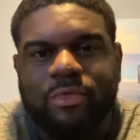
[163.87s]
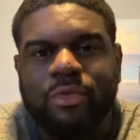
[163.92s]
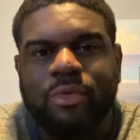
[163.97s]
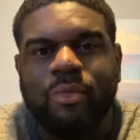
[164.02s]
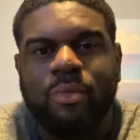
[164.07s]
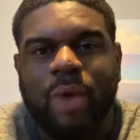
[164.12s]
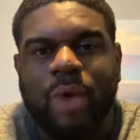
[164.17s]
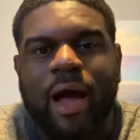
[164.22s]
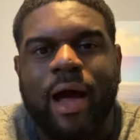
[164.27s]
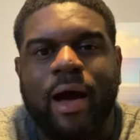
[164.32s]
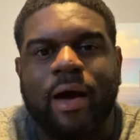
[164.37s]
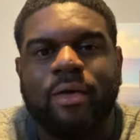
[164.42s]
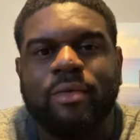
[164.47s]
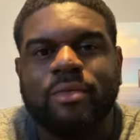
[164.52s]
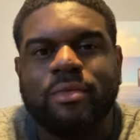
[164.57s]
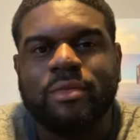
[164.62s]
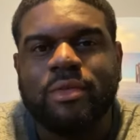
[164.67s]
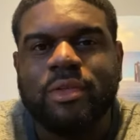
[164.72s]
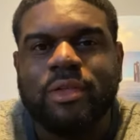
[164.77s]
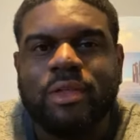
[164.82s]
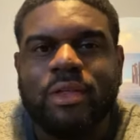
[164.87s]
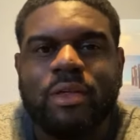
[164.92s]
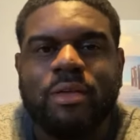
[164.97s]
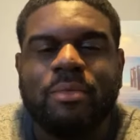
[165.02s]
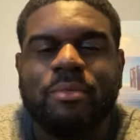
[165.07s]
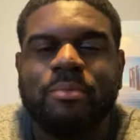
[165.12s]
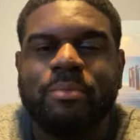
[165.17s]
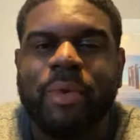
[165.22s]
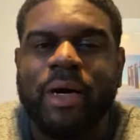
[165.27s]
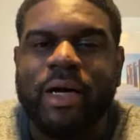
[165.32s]
Wow.
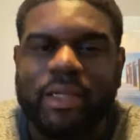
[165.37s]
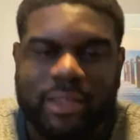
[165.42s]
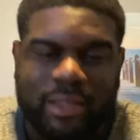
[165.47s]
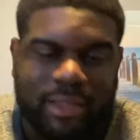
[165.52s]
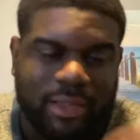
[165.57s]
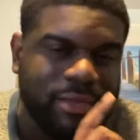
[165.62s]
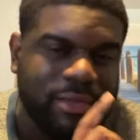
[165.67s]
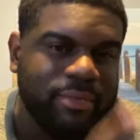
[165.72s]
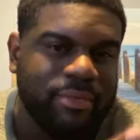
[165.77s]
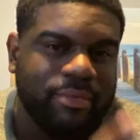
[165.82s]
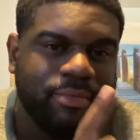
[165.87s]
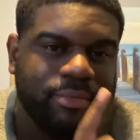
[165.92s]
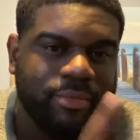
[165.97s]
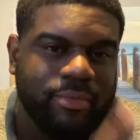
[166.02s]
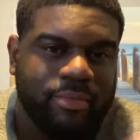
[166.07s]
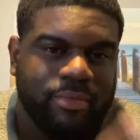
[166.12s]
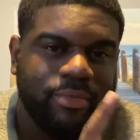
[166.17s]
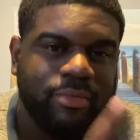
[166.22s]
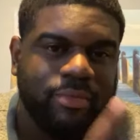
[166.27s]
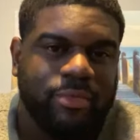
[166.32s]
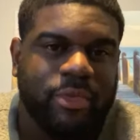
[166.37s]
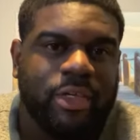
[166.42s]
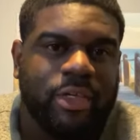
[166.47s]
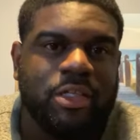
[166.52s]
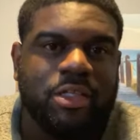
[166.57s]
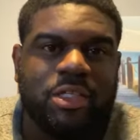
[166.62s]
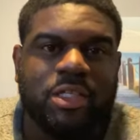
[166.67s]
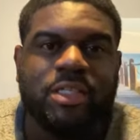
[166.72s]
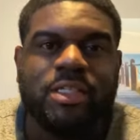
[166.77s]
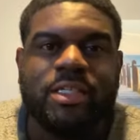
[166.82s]
But
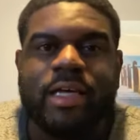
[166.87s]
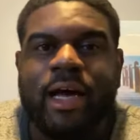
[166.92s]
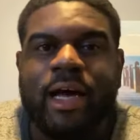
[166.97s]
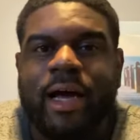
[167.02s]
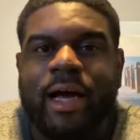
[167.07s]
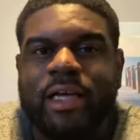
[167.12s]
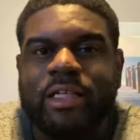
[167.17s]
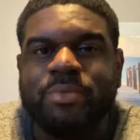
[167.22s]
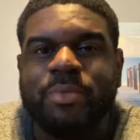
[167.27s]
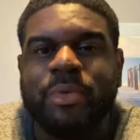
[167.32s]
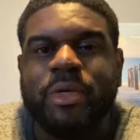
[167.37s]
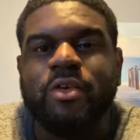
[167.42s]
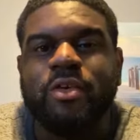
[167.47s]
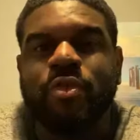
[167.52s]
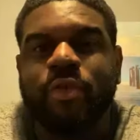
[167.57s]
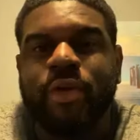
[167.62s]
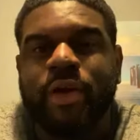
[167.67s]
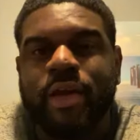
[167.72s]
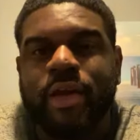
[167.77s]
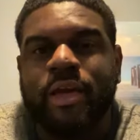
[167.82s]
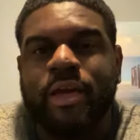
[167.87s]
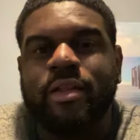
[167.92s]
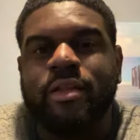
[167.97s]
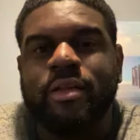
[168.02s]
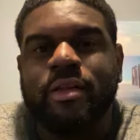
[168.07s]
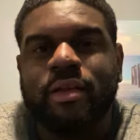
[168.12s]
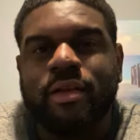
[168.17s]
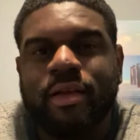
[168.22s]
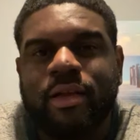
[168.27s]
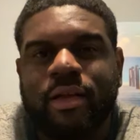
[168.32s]
GTI has been green,
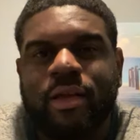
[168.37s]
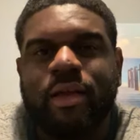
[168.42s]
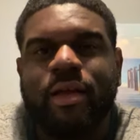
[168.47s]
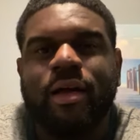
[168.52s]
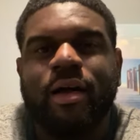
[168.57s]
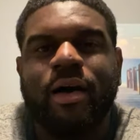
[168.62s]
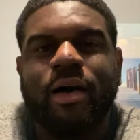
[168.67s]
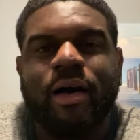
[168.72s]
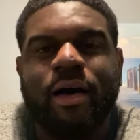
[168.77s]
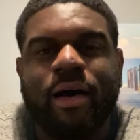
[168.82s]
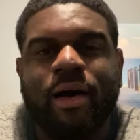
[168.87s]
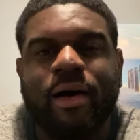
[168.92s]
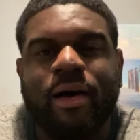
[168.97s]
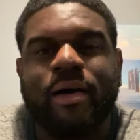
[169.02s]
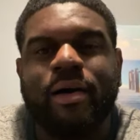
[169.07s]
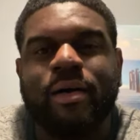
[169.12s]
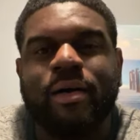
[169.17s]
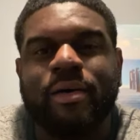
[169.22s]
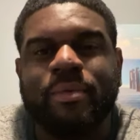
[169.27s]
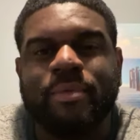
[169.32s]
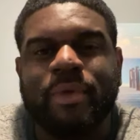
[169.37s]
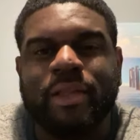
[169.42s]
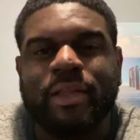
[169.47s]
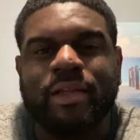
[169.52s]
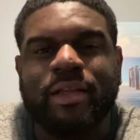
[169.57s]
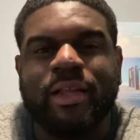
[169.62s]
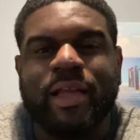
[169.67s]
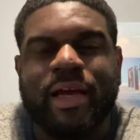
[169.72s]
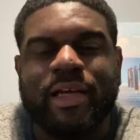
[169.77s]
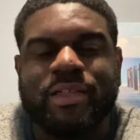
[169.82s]
I think
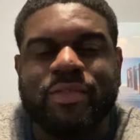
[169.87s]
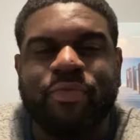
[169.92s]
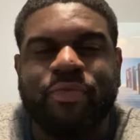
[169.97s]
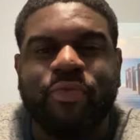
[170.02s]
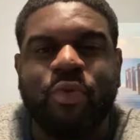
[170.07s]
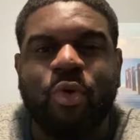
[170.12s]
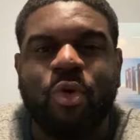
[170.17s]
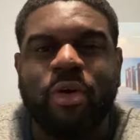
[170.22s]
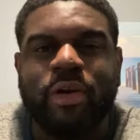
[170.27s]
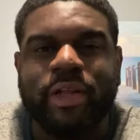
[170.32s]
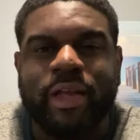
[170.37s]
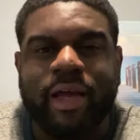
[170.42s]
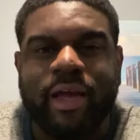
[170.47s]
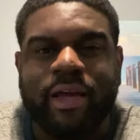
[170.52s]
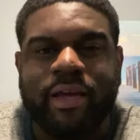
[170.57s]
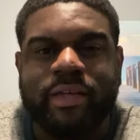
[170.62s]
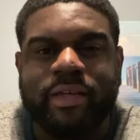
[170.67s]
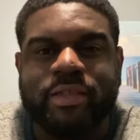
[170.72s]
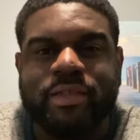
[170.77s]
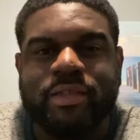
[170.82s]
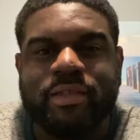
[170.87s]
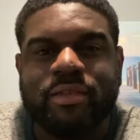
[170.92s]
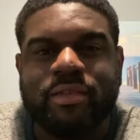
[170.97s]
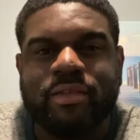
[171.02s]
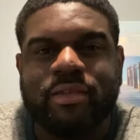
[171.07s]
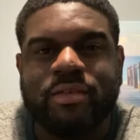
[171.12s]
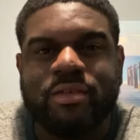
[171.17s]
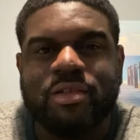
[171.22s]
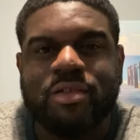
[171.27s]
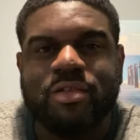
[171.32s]
the last 4 days
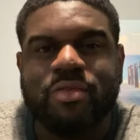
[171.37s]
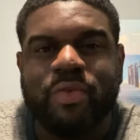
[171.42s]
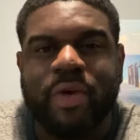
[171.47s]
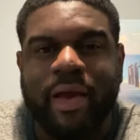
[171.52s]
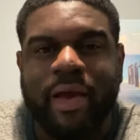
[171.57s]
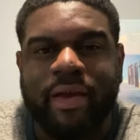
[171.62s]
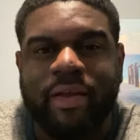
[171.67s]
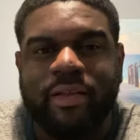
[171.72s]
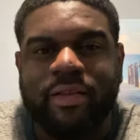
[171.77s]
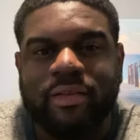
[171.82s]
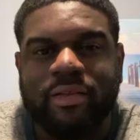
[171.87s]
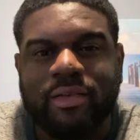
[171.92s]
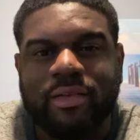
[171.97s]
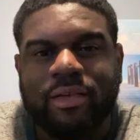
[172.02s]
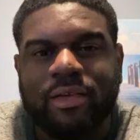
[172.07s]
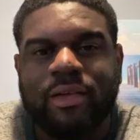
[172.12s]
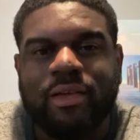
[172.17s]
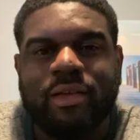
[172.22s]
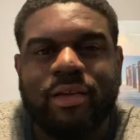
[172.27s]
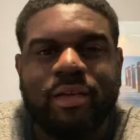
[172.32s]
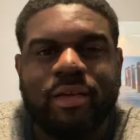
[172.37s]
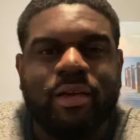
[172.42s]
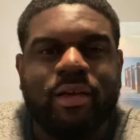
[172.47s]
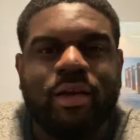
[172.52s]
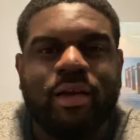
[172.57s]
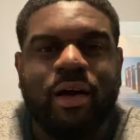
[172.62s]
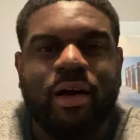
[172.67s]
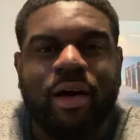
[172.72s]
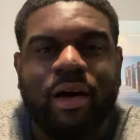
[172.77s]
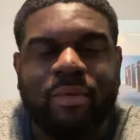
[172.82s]
straight.
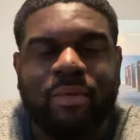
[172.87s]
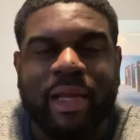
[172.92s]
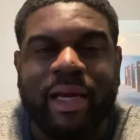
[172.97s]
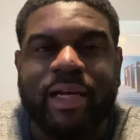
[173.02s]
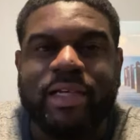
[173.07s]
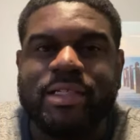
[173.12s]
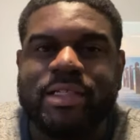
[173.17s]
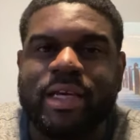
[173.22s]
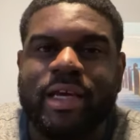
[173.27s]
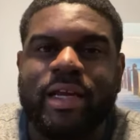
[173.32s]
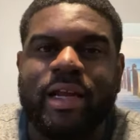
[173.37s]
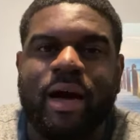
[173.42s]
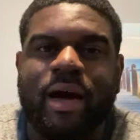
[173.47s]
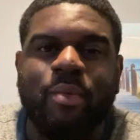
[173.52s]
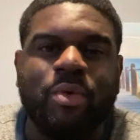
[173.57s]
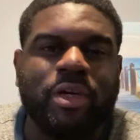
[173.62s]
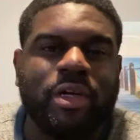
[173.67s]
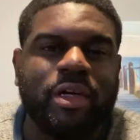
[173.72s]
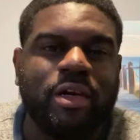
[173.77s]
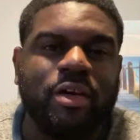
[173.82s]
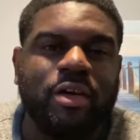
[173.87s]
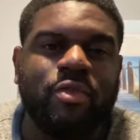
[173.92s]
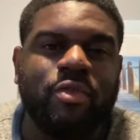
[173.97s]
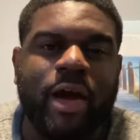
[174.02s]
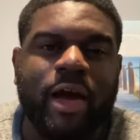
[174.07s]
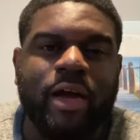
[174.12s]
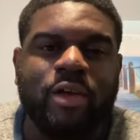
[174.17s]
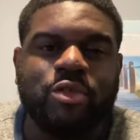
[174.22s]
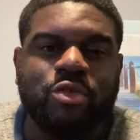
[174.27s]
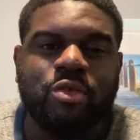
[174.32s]
Like I said, I wanted a
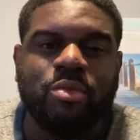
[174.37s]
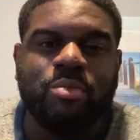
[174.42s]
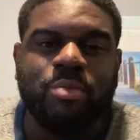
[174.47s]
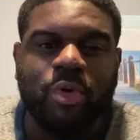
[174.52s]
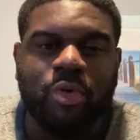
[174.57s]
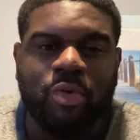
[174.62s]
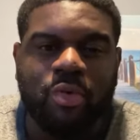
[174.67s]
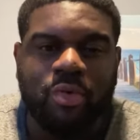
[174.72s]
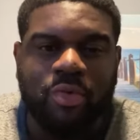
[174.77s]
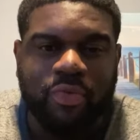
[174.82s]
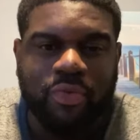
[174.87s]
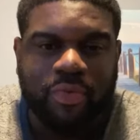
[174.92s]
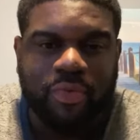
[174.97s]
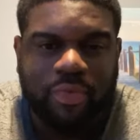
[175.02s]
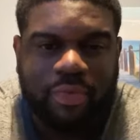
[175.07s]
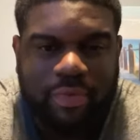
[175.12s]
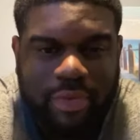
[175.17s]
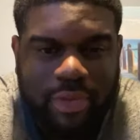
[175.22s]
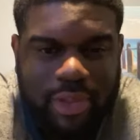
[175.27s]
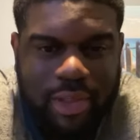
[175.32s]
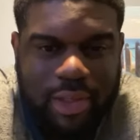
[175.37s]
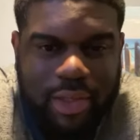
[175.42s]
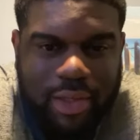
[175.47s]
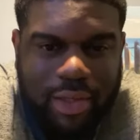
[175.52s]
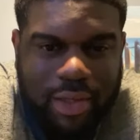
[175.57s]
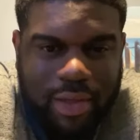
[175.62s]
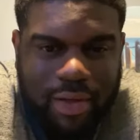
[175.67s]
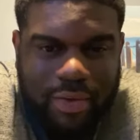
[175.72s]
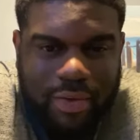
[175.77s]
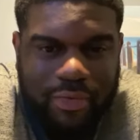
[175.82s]
gradual move.
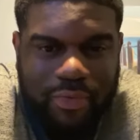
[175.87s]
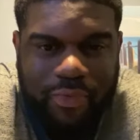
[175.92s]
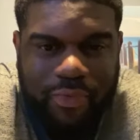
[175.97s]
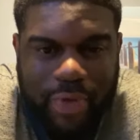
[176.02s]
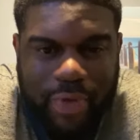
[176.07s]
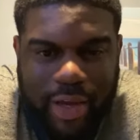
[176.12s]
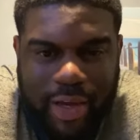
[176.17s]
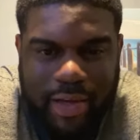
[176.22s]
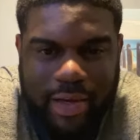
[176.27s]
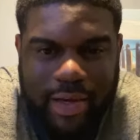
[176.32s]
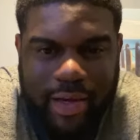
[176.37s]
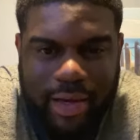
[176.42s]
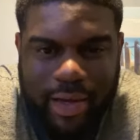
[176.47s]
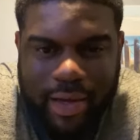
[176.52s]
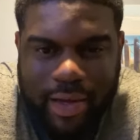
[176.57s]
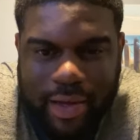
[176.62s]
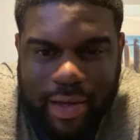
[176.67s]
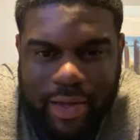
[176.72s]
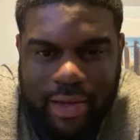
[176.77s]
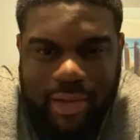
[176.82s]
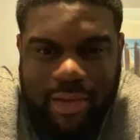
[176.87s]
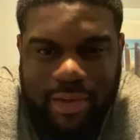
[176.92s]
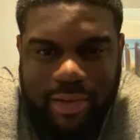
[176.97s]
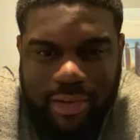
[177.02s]
Finger,